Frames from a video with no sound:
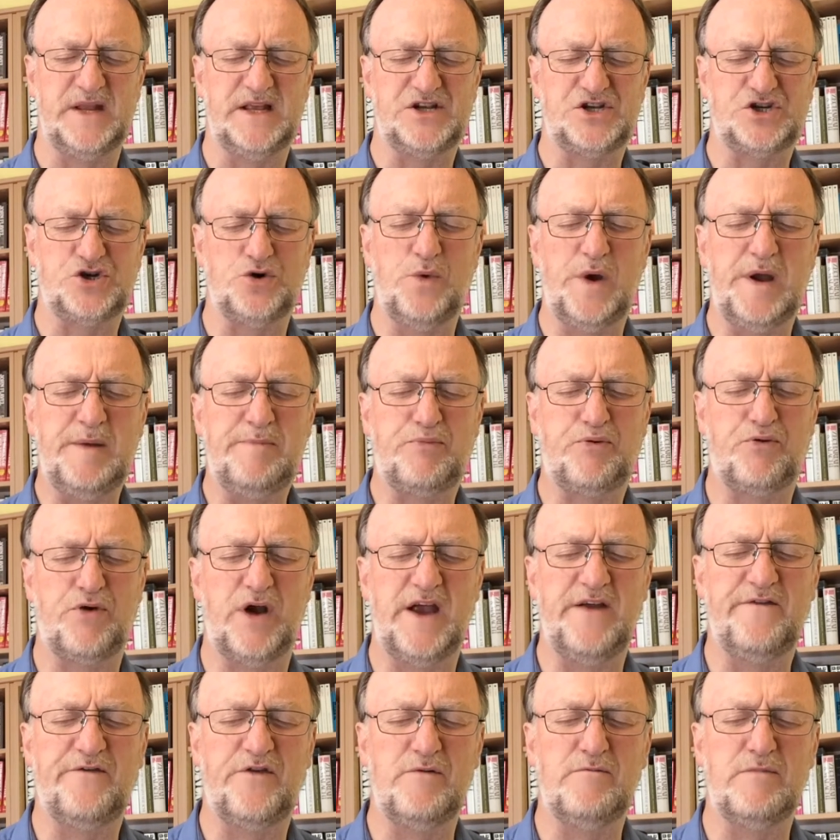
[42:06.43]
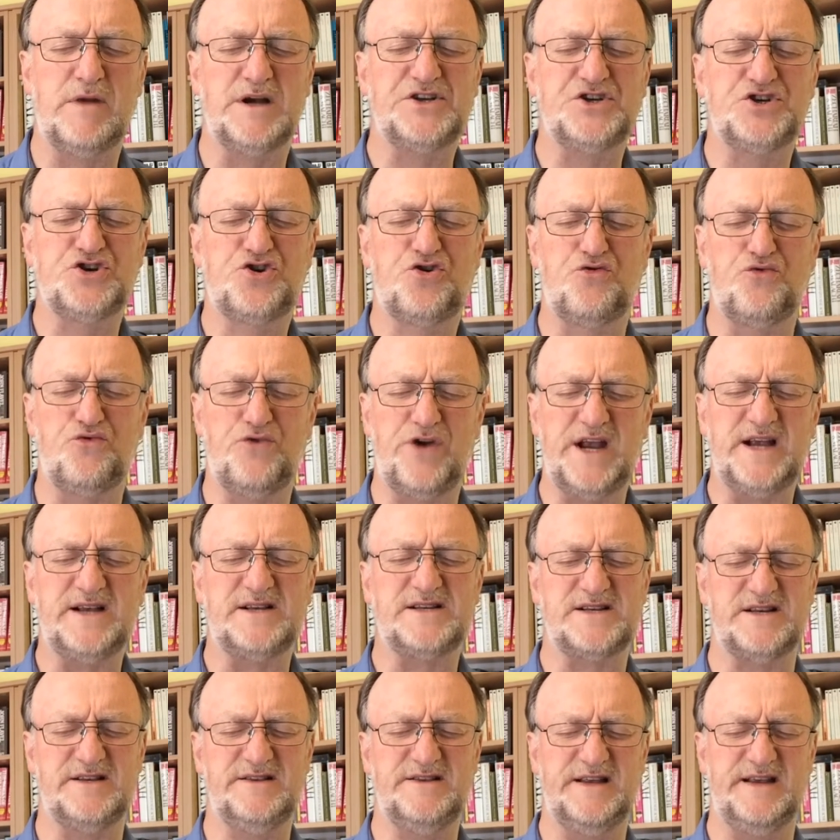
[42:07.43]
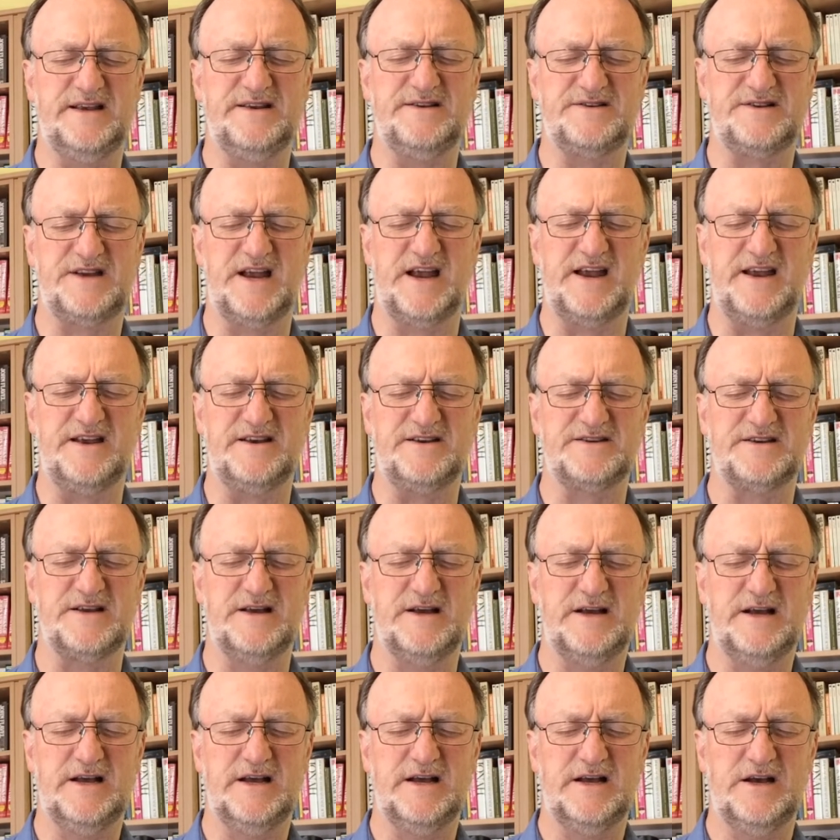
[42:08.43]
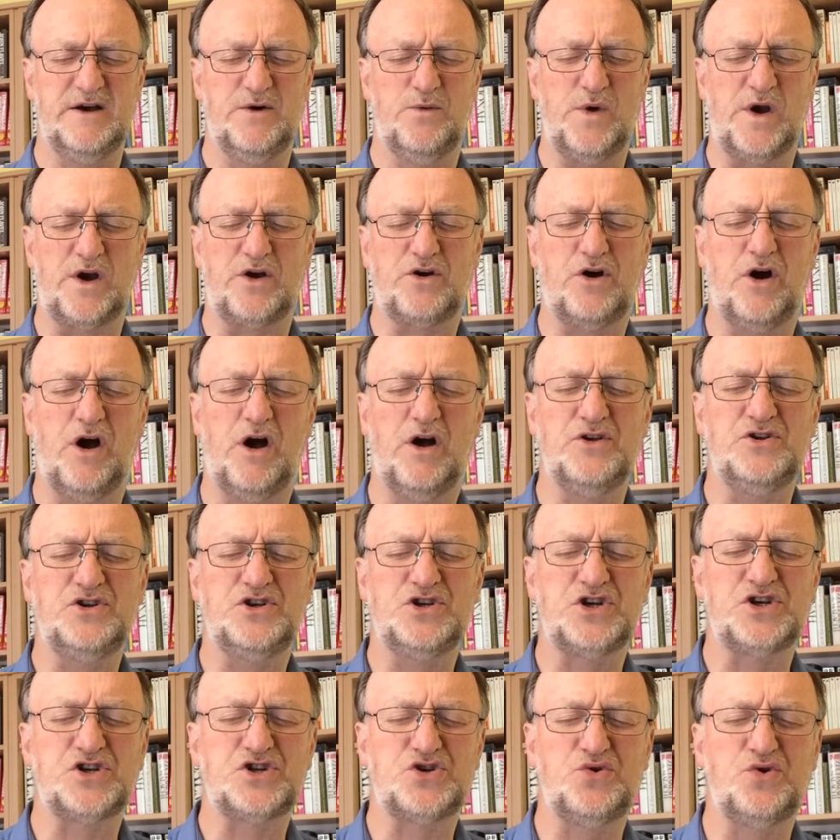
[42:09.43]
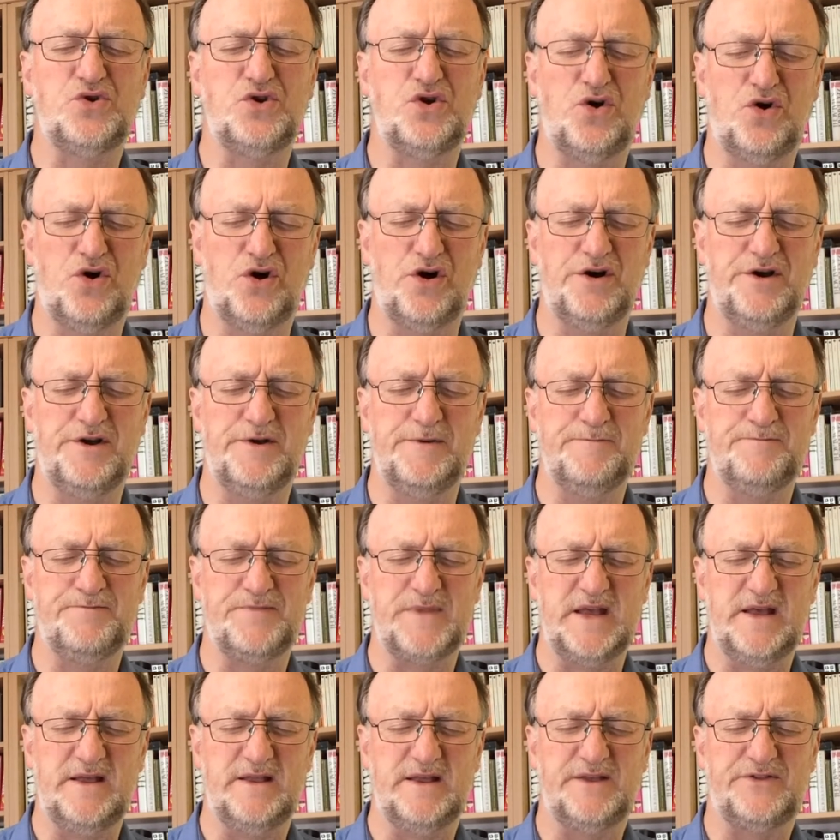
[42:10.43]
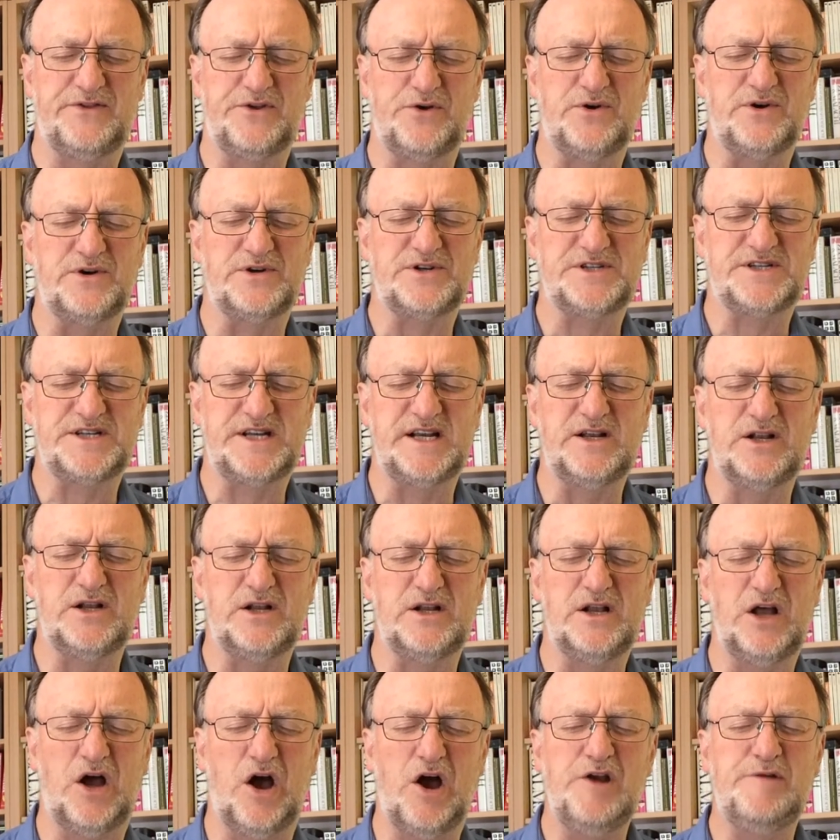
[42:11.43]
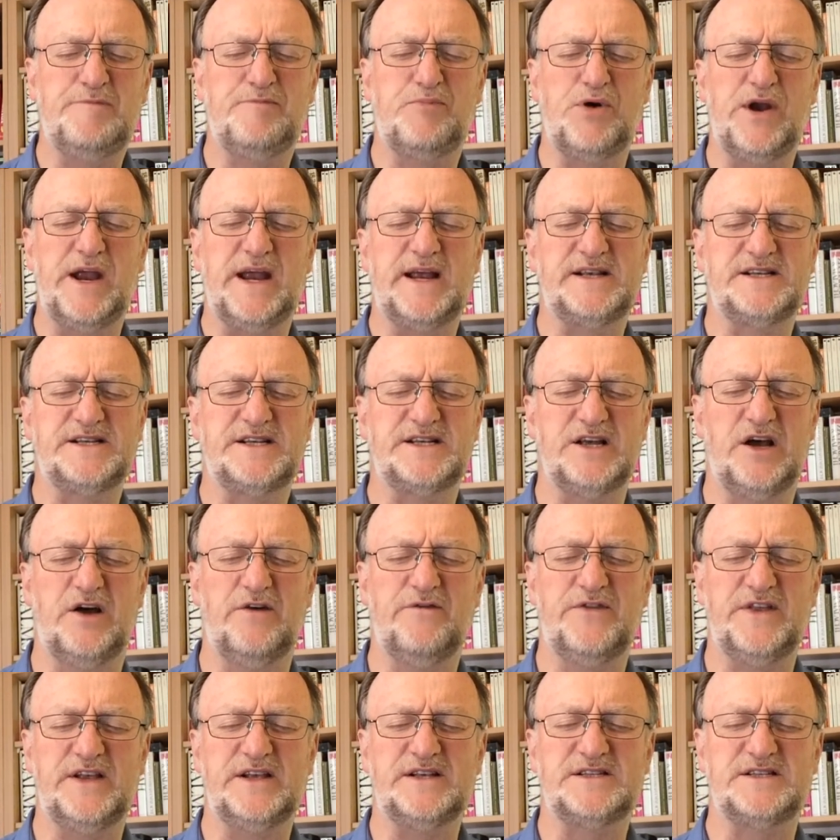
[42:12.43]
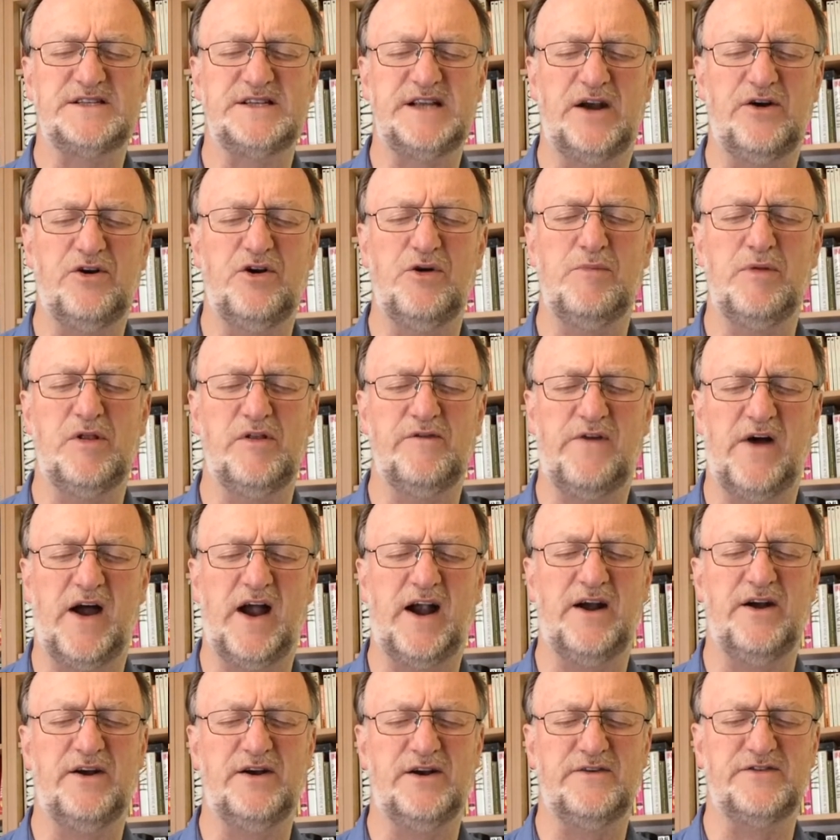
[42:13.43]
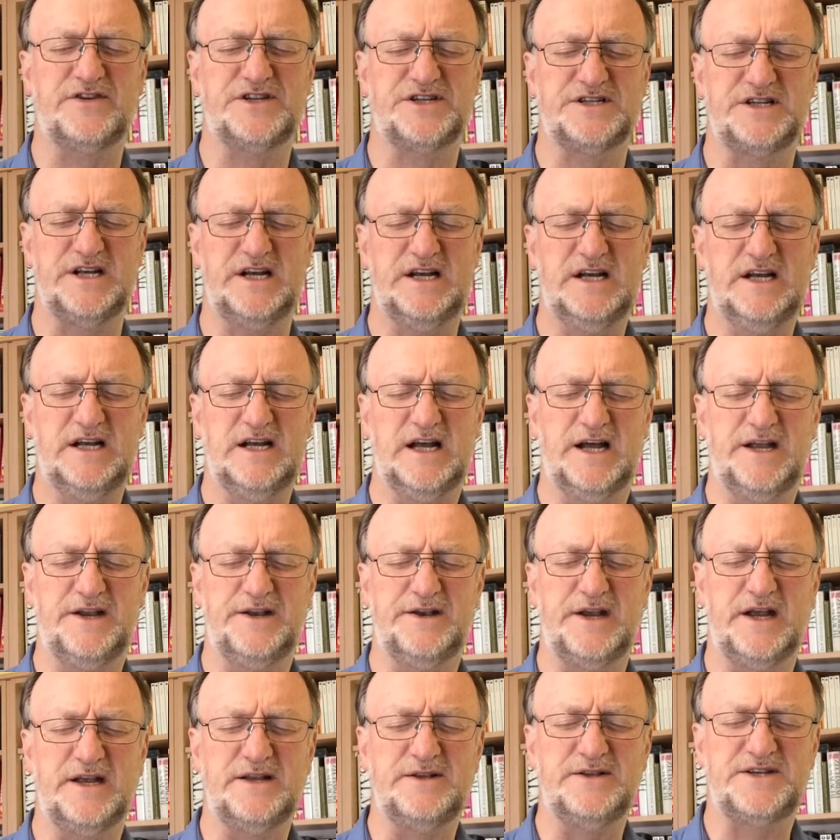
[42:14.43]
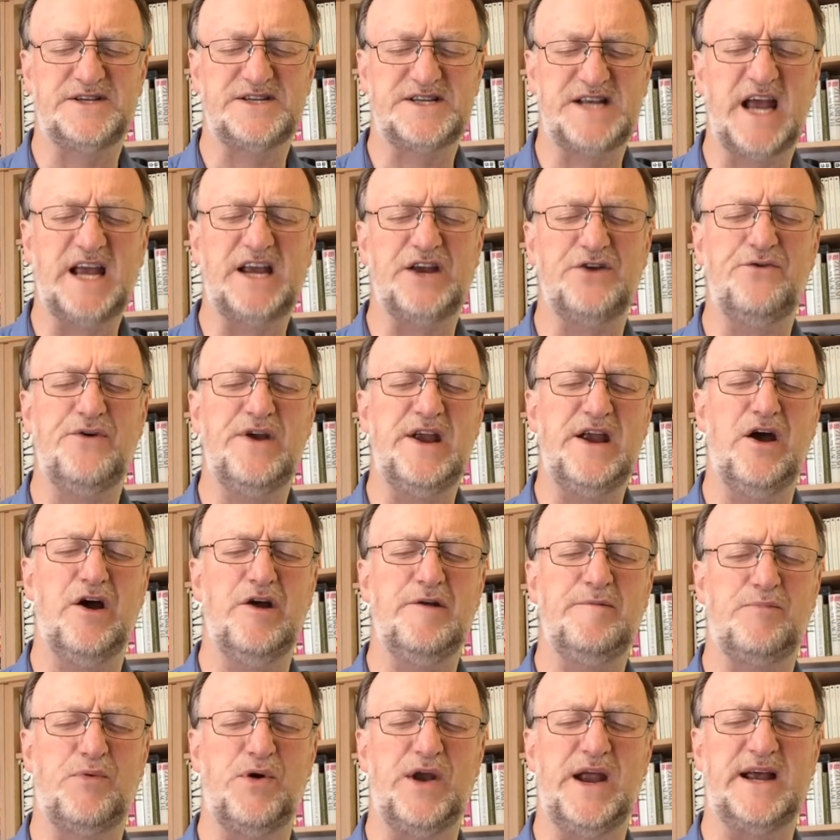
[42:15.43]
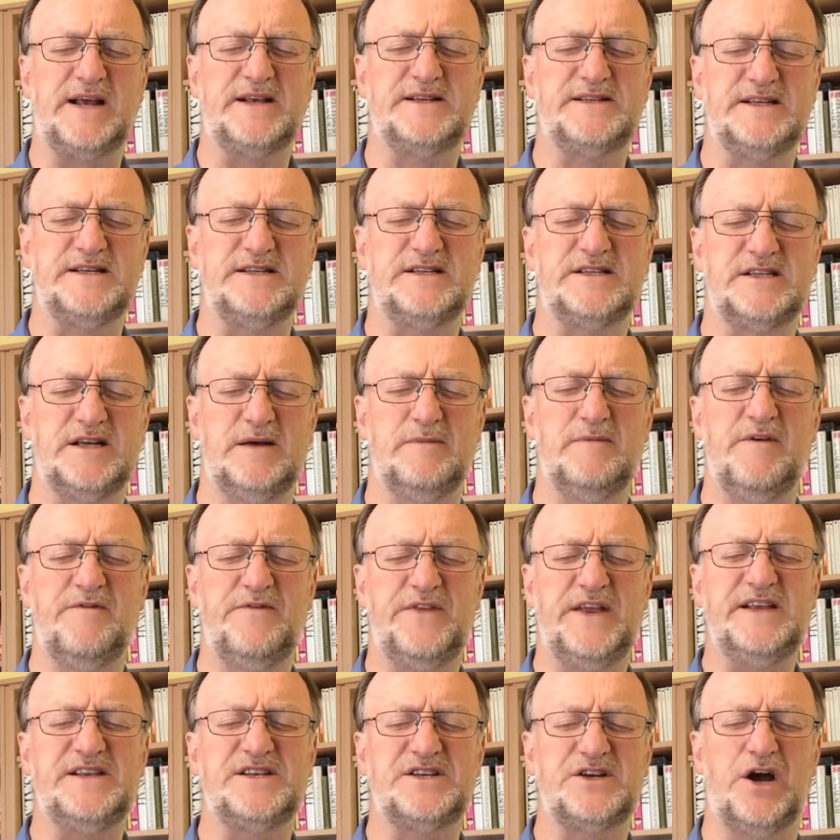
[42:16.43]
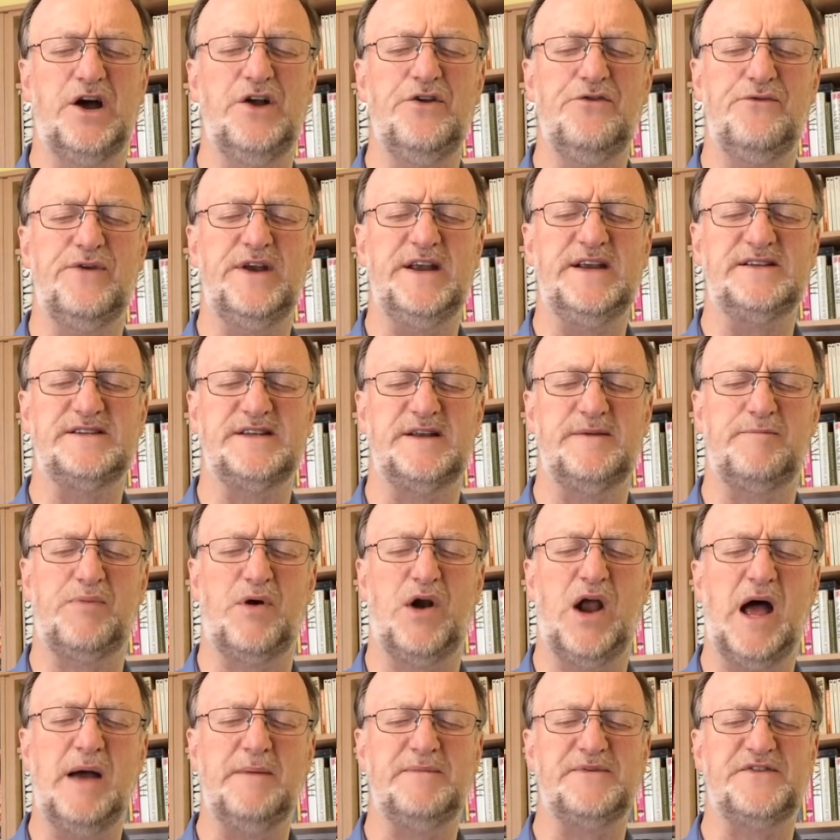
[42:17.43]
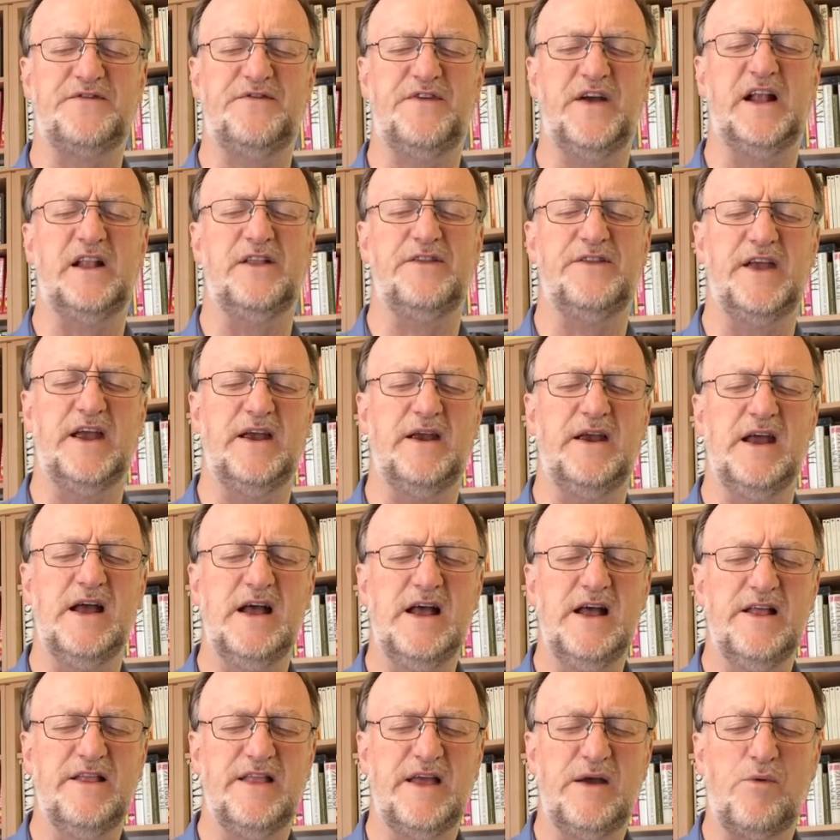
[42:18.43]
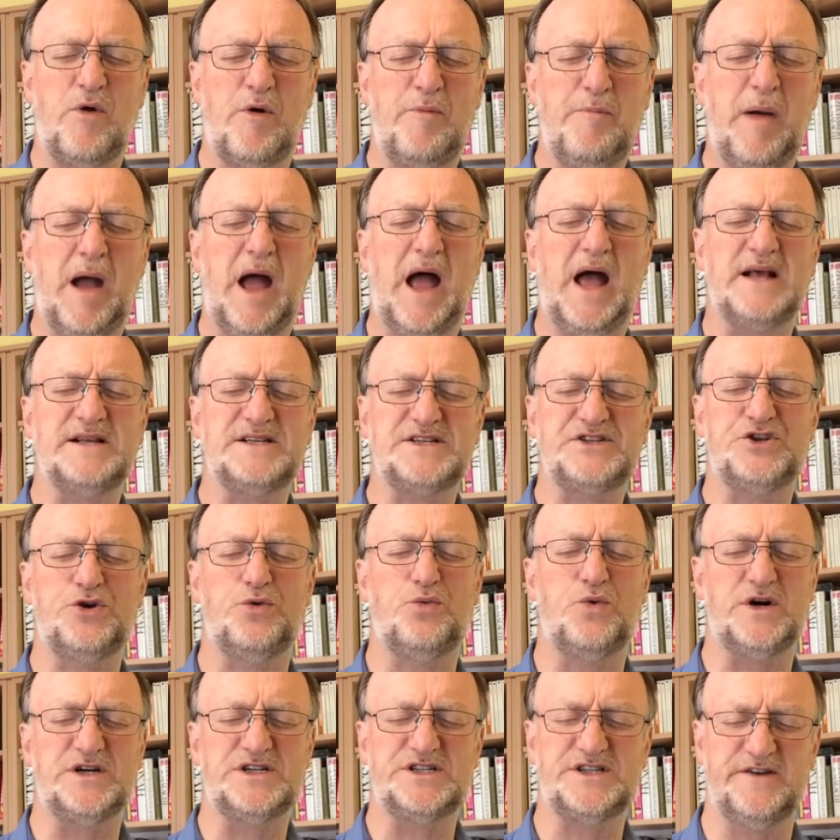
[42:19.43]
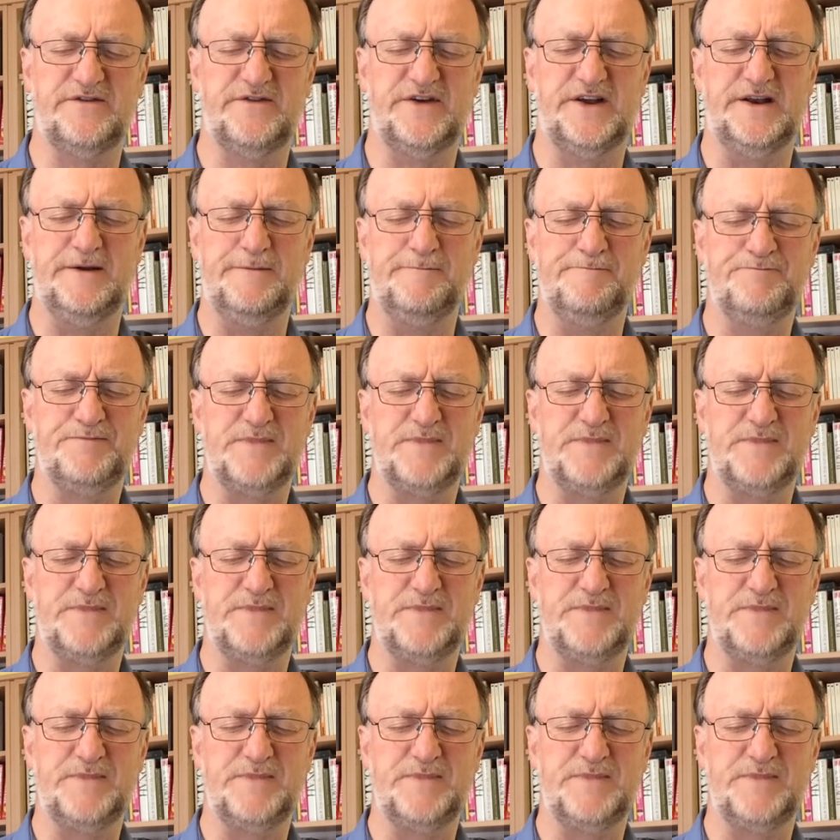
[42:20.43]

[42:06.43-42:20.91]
So we pray for much grace in these days we're conscious, O Lord, that there are still outbreaks of this terrible virus and, and secondary outbreaks in some of these countries that perhaps felt they, they were past the worst of it.